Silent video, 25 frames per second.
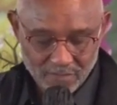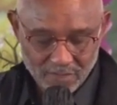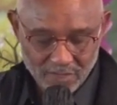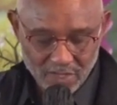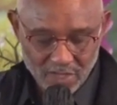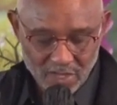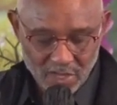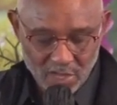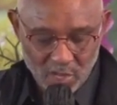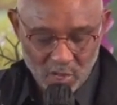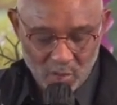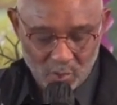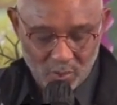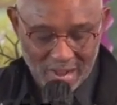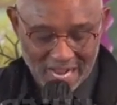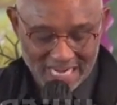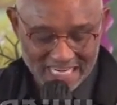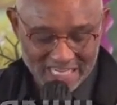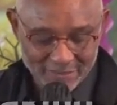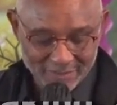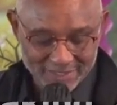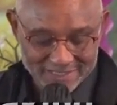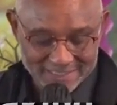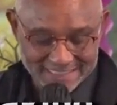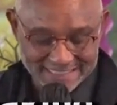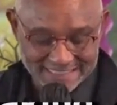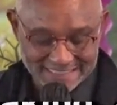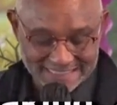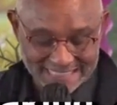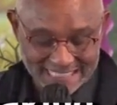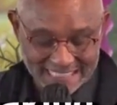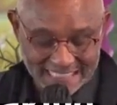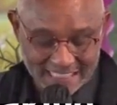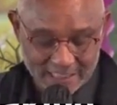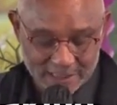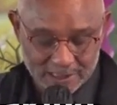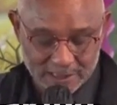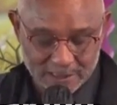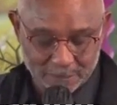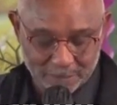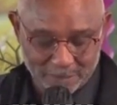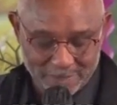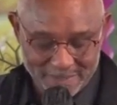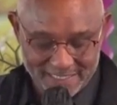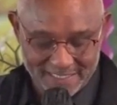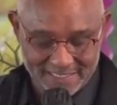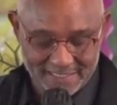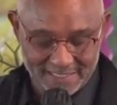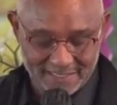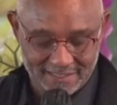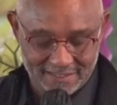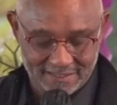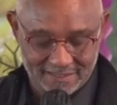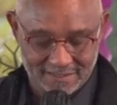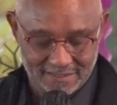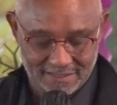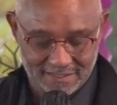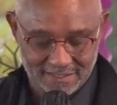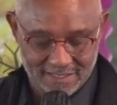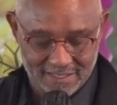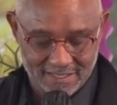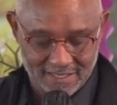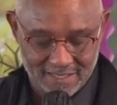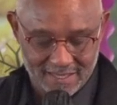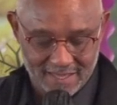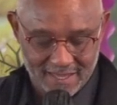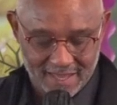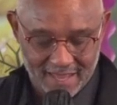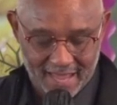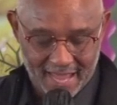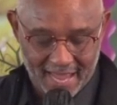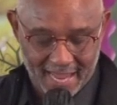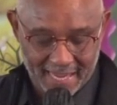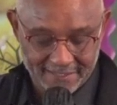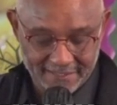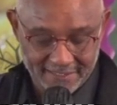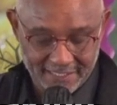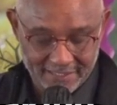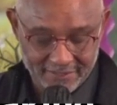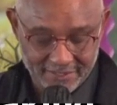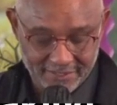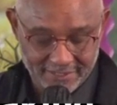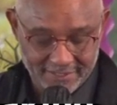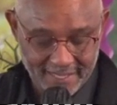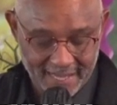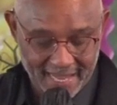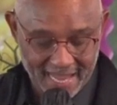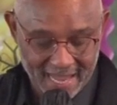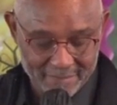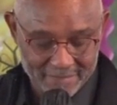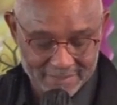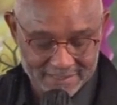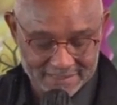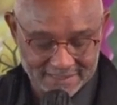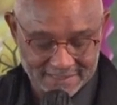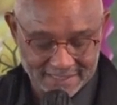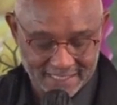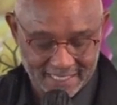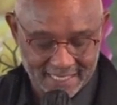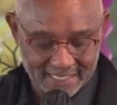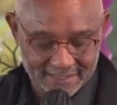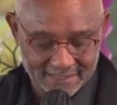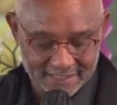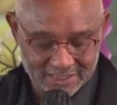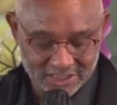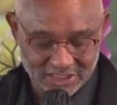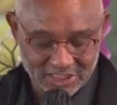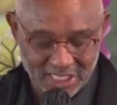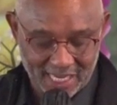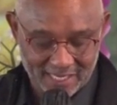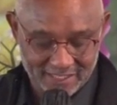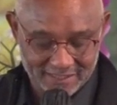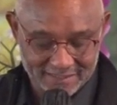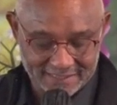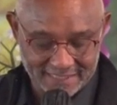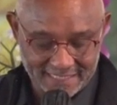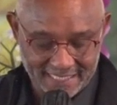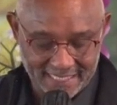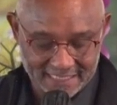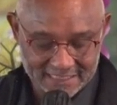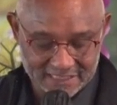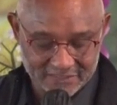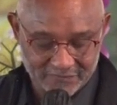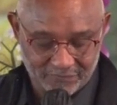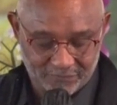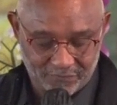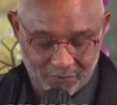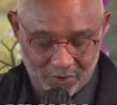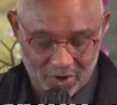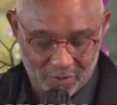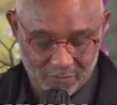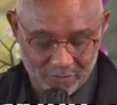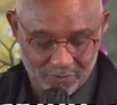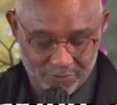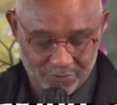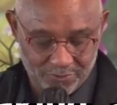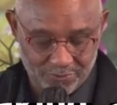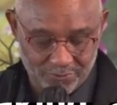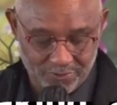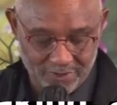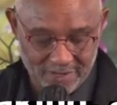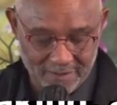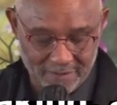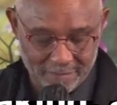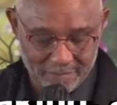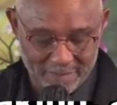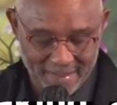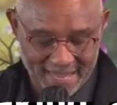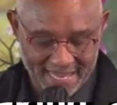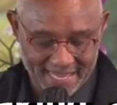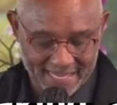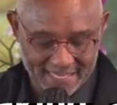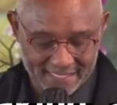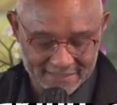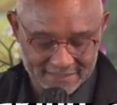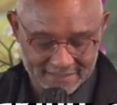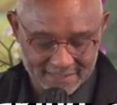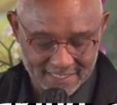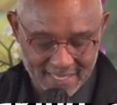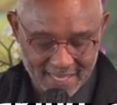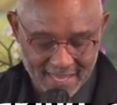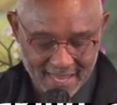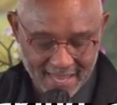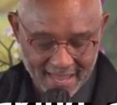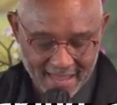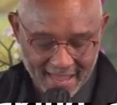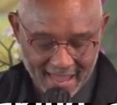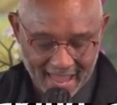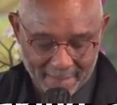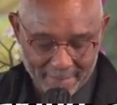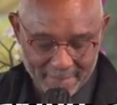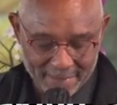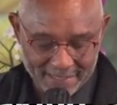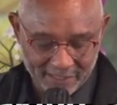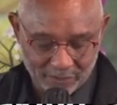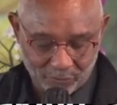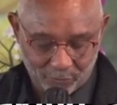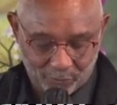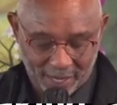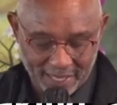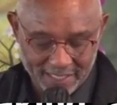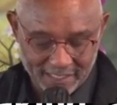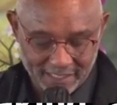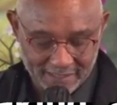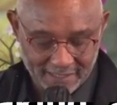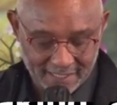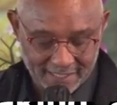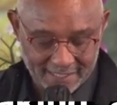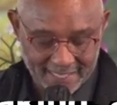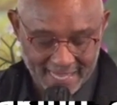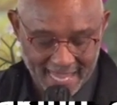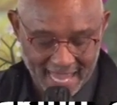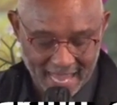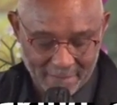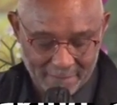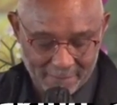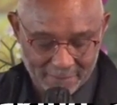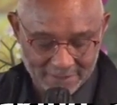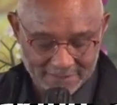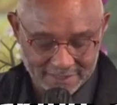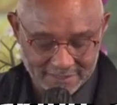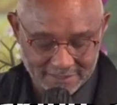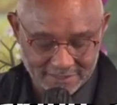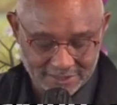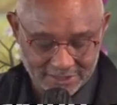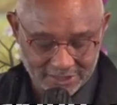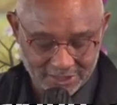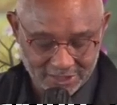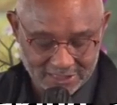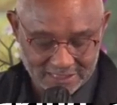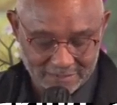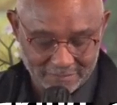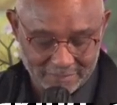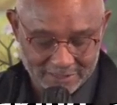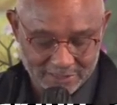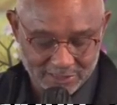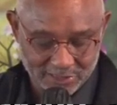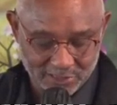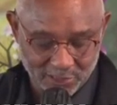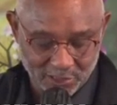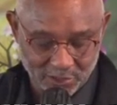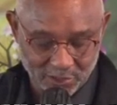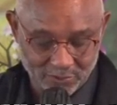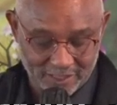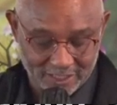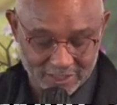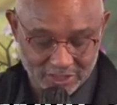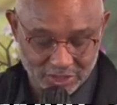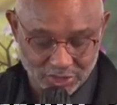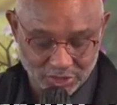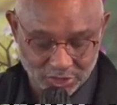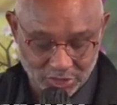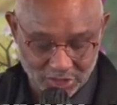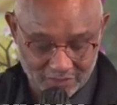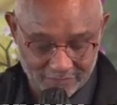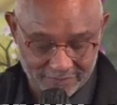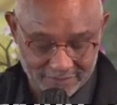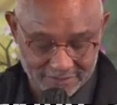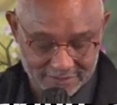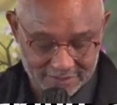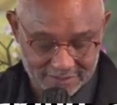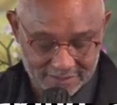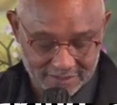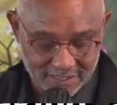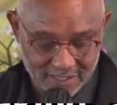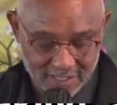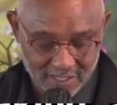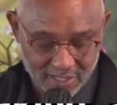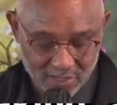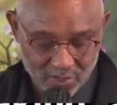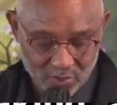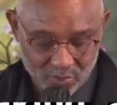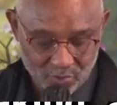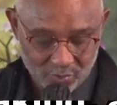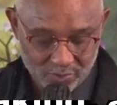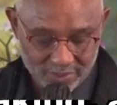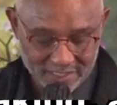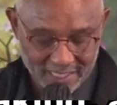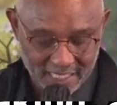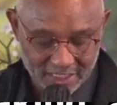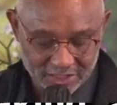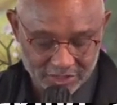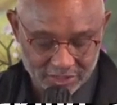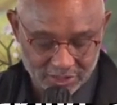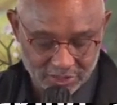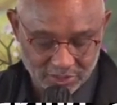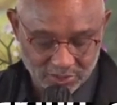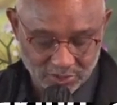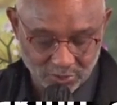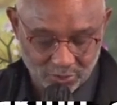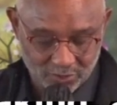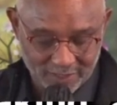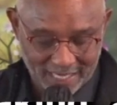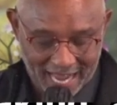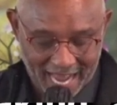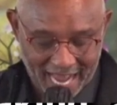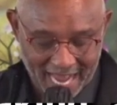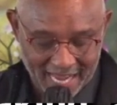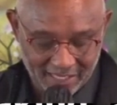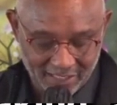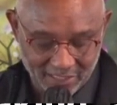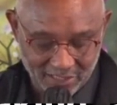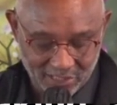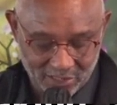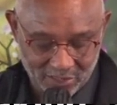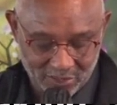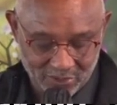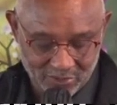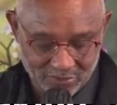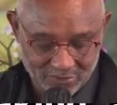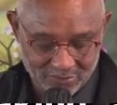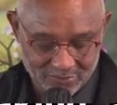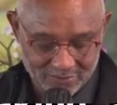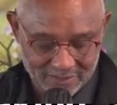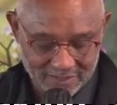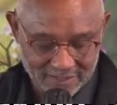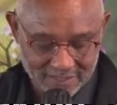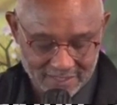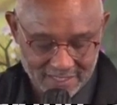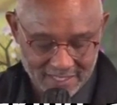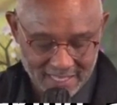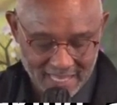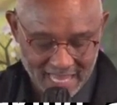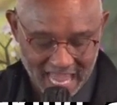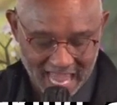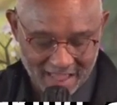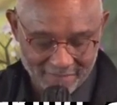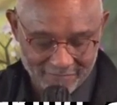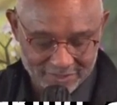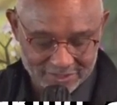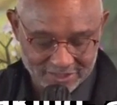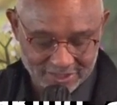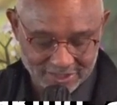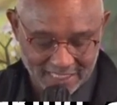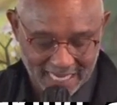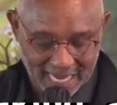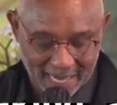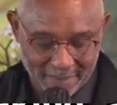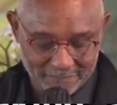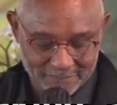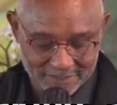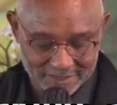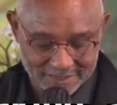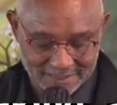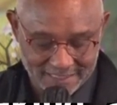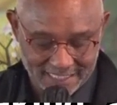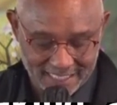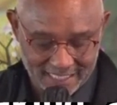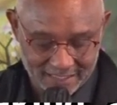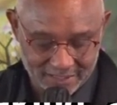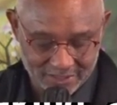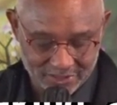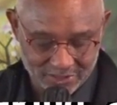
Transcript: While he was still speaking, another came and said, The Chaldeans formed three bands and made a raid on the camels and took them and slew the servants with the edge of the sword. I alone have escaped to tell you.